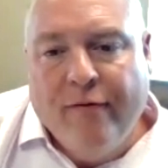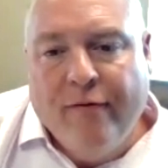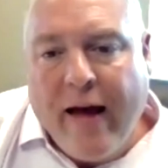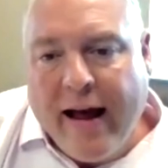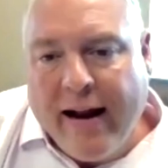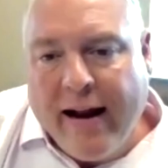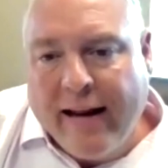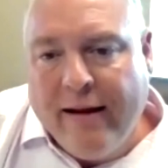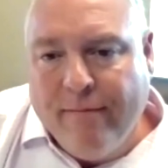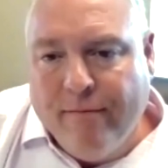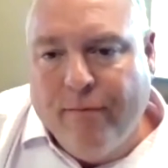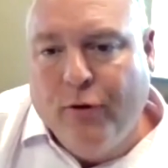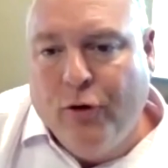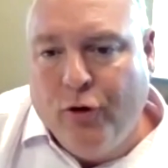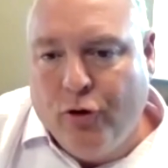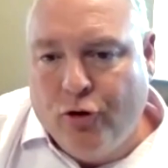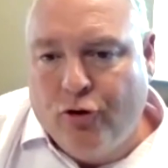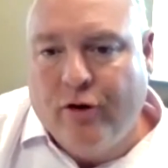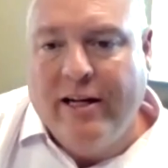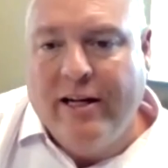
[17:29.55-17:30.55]
If that
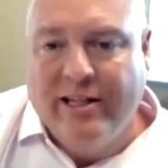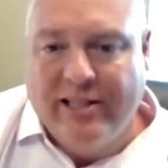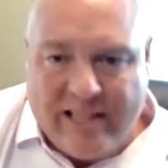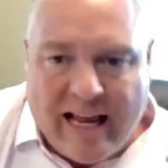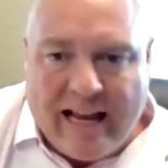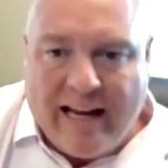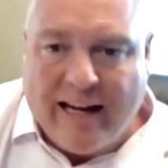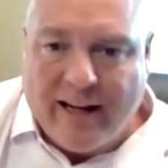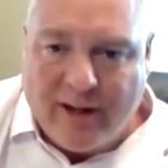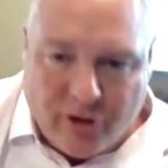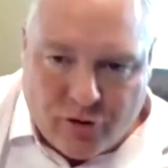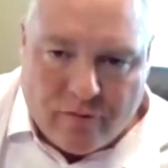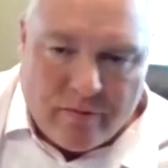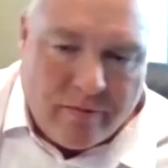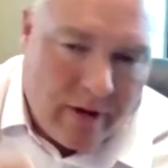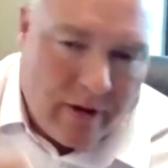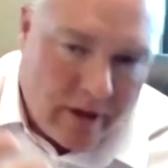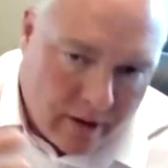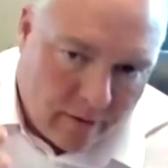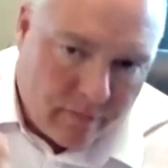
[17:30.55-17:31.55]
inventory is selling,
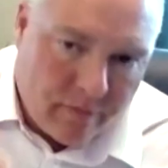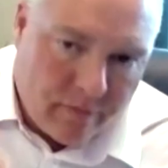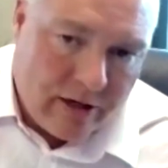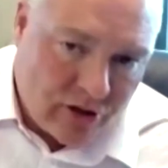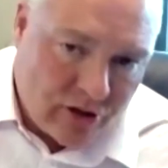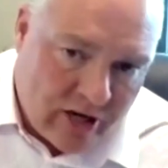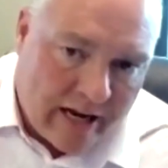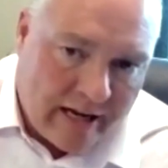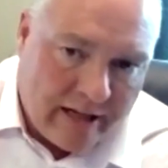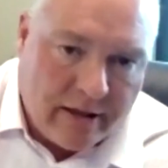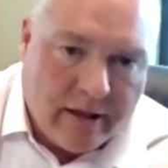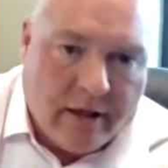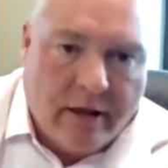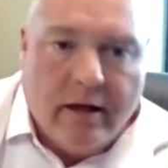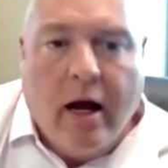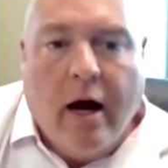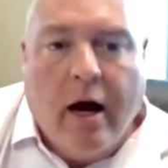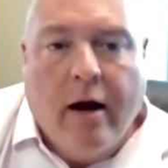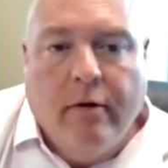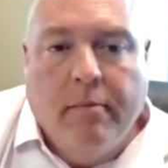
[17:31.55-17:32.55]
you know, let's take
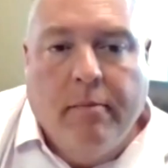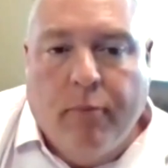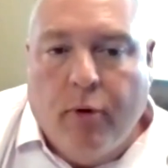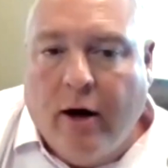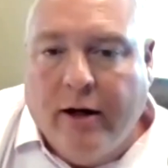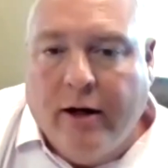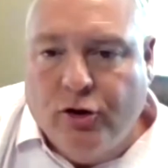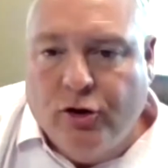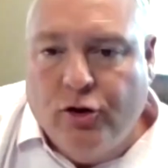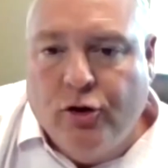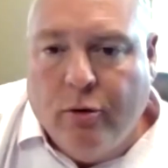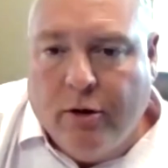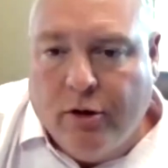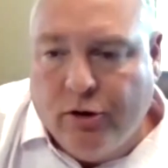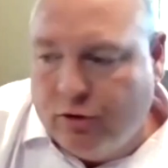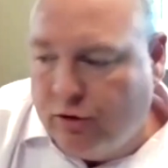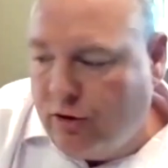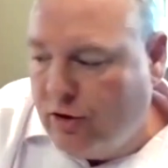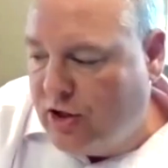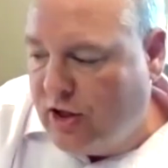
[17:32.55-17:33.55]
the current price,
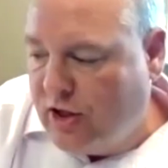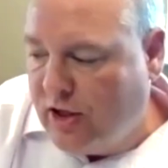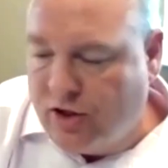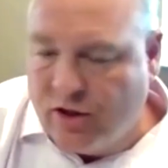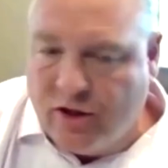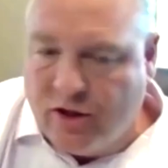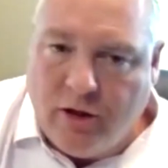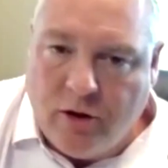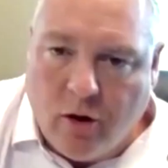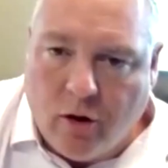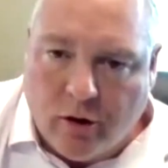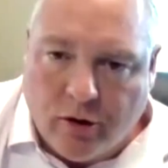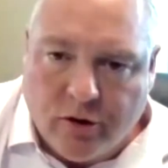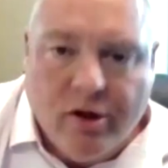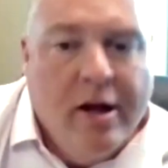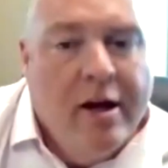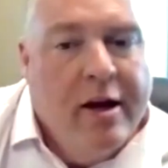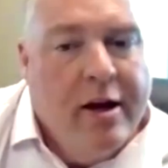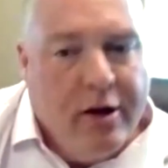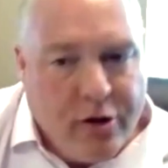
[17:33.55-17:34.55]

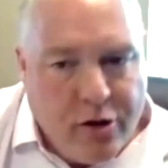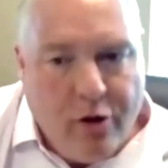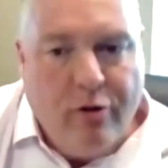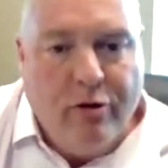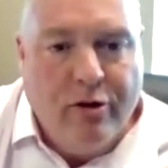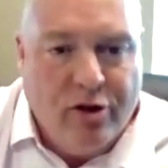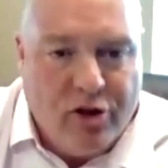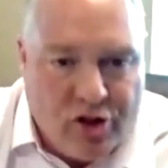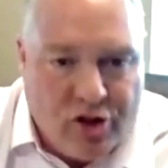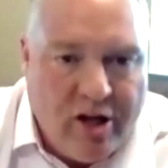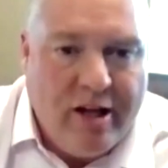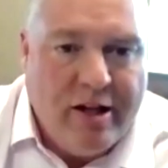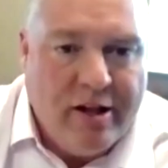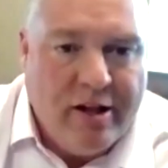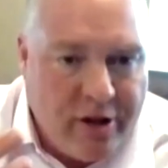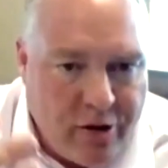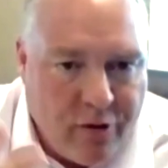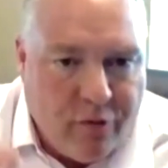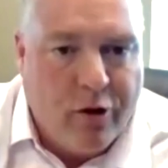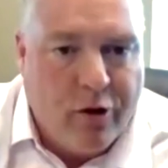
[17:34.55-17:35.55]
$260, you can
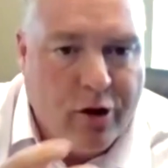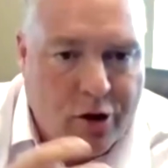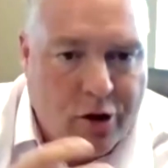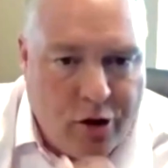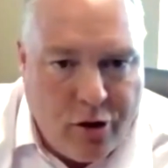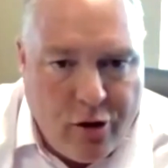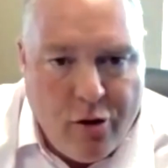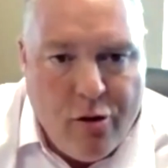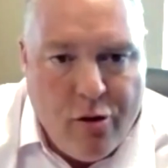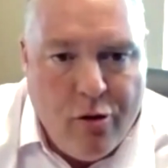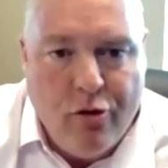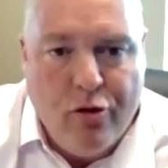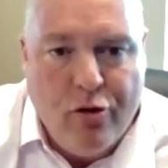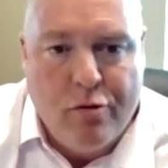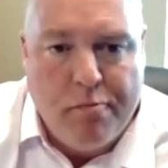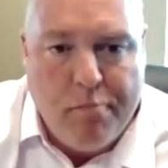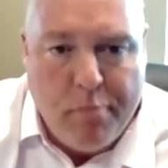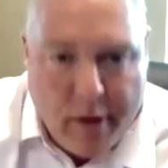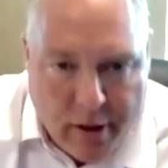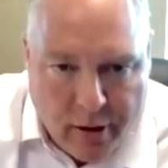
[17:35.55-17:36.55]
see that you've got a
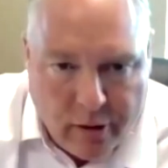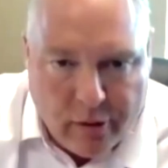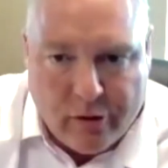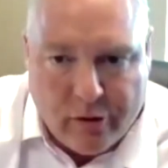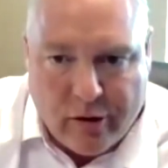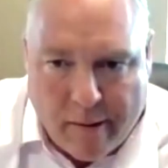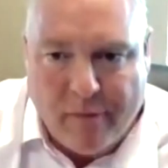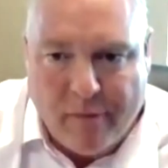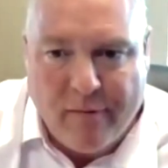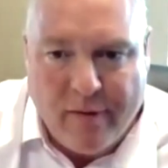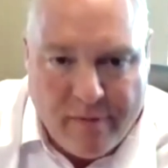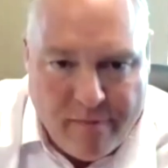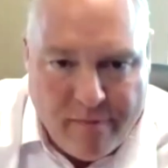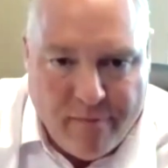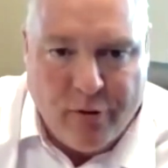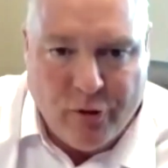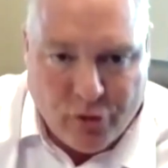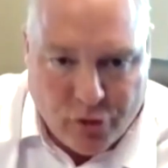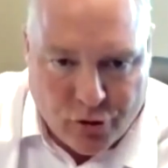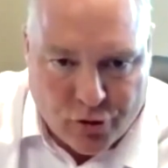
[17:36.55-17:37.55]
huge buildup of
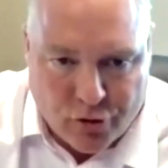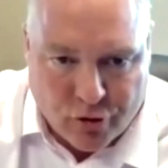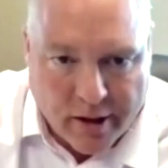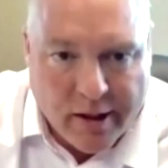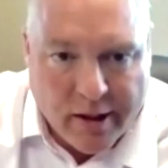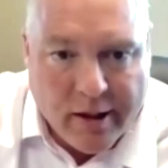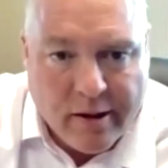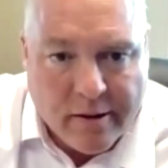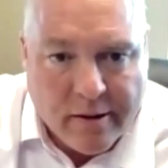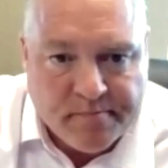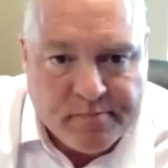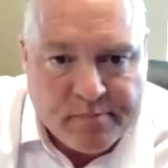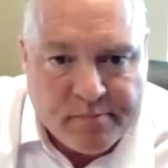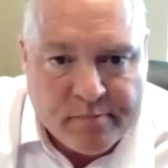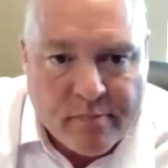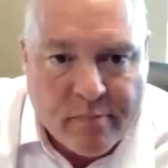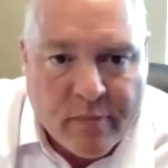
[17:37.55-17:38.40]
inventory